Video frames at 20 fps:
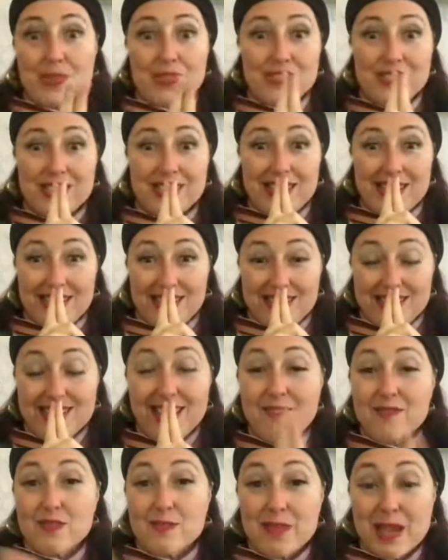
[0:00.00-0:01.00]
person I had
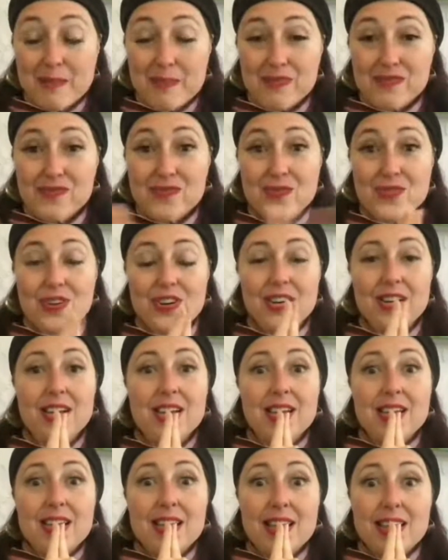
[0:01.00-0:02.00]
never met before
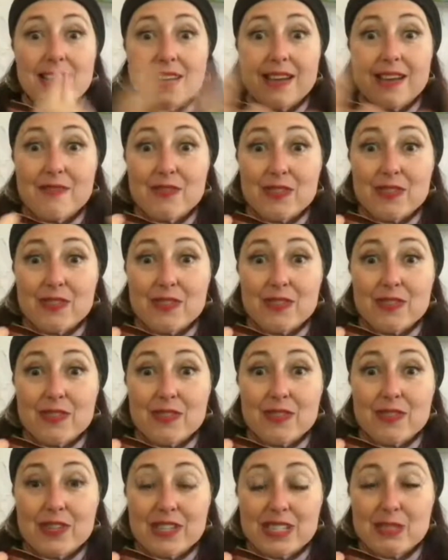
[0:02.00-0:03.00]
and never
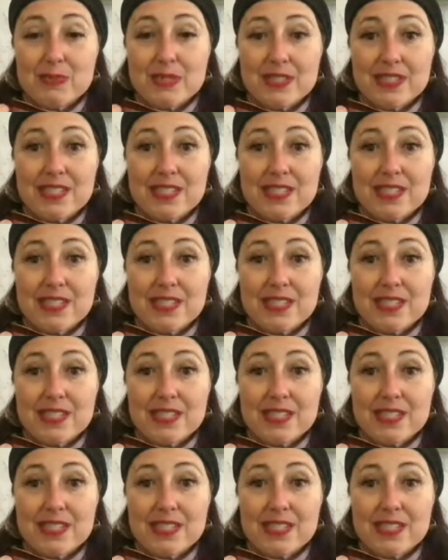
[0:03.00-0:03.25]
experienced?